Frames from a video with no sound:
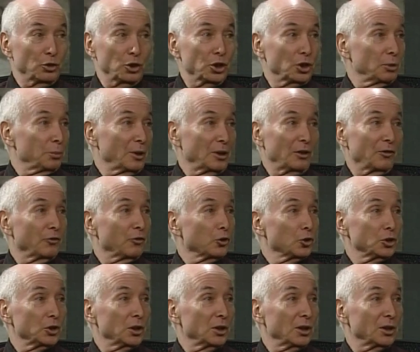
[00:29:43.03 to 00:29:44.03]
Just about the
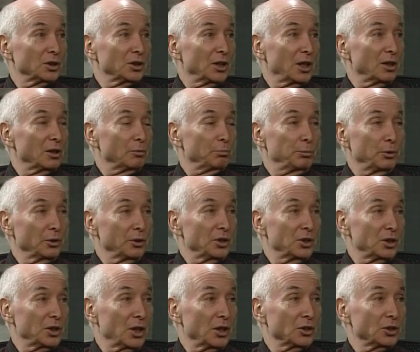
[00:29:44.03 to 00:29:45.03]
first thing it said, Billy
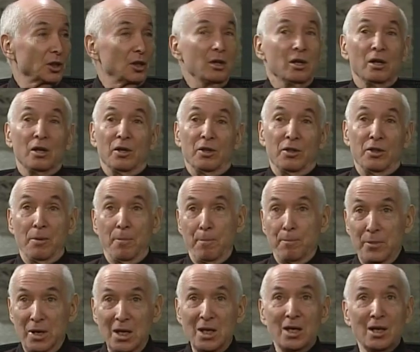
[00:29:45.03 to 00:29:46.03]
says, the
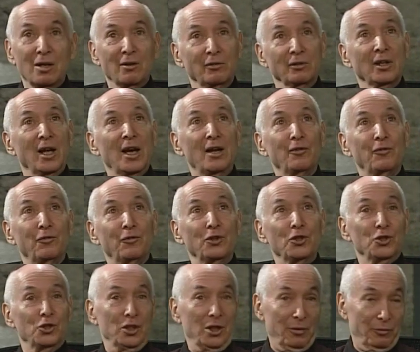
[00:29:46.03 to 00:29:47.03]
meaning of life
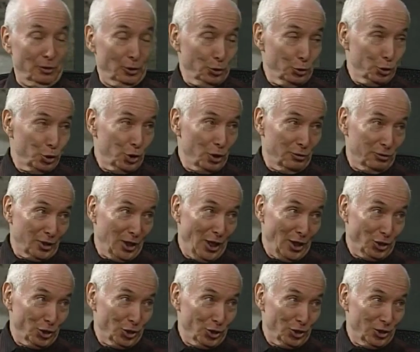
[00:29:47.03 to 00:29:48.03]
is the evolution of
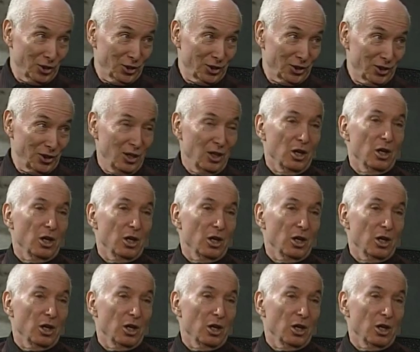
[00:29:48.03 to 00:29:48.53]
consciousness.